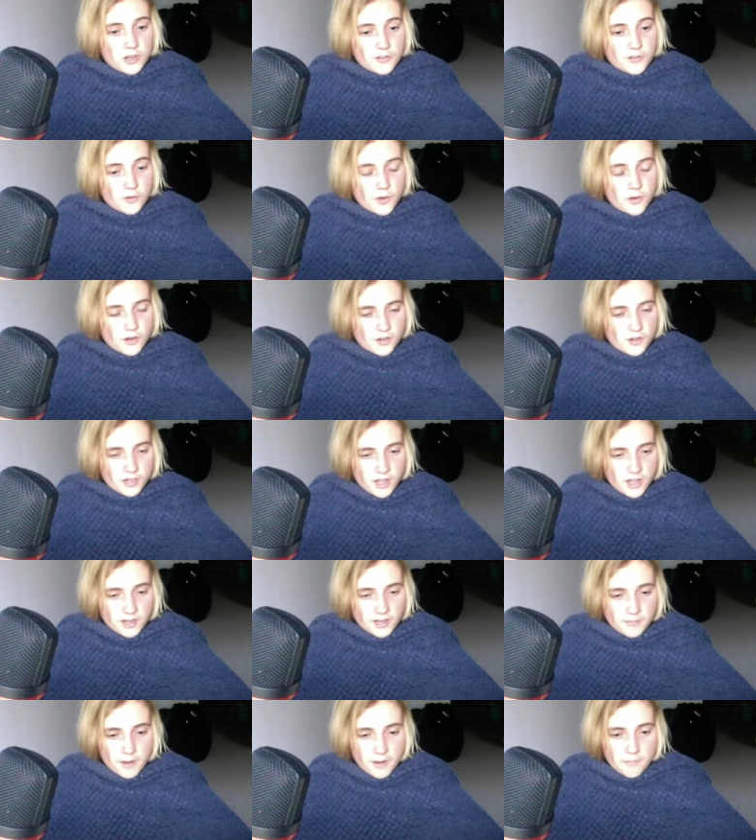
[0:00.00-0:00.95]
you're wondering,
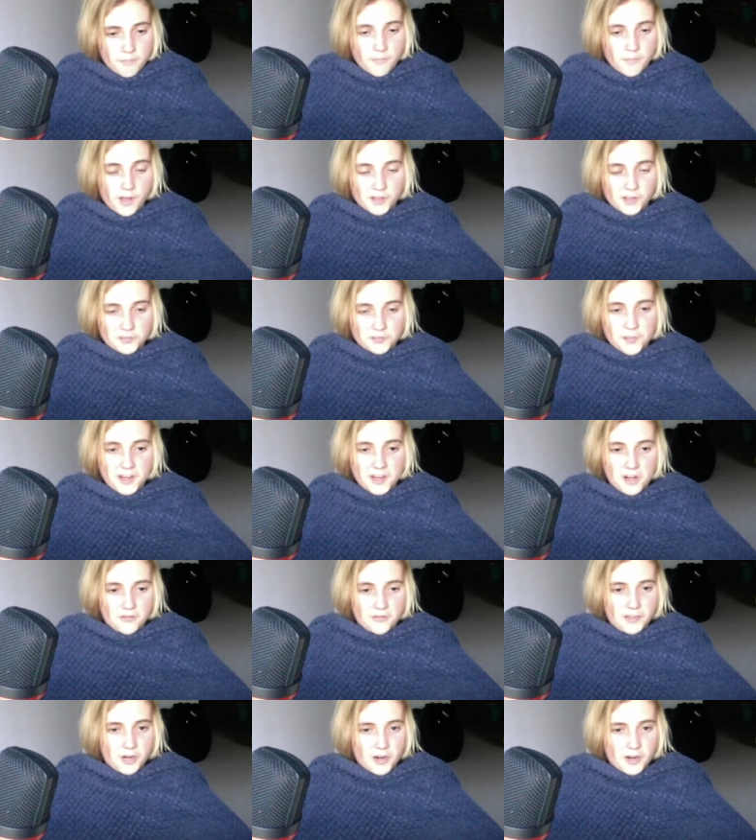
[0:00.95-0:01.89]
like, my last pickup
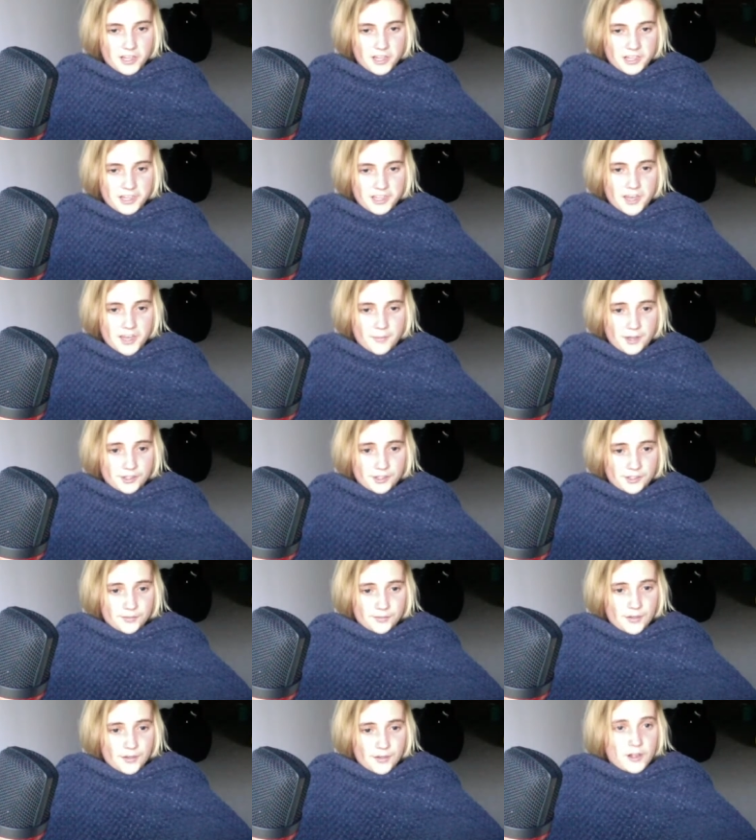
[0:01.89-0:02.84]
video, I didn't get much this
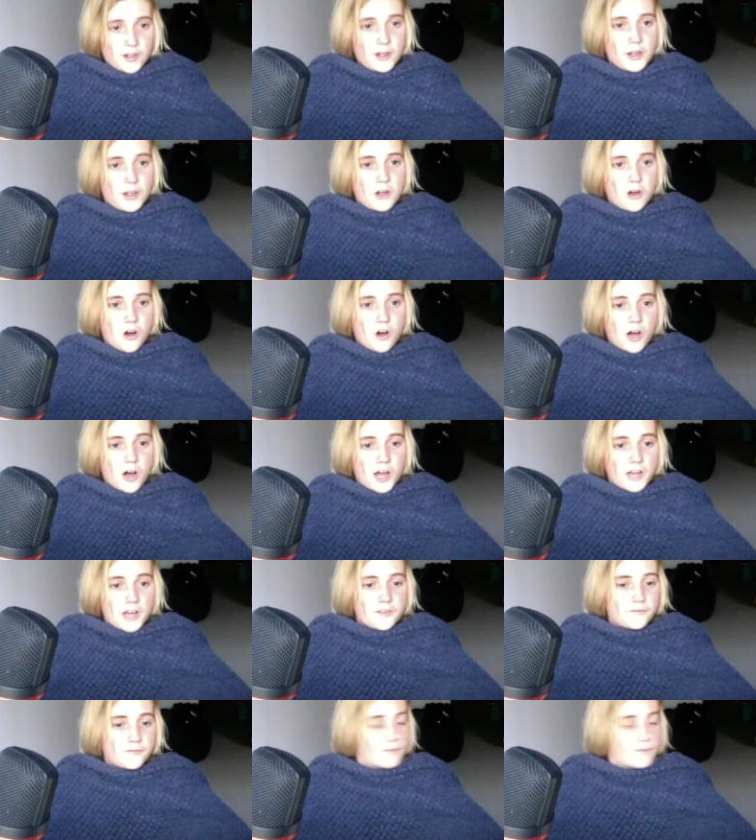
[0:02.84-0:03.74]
month. I've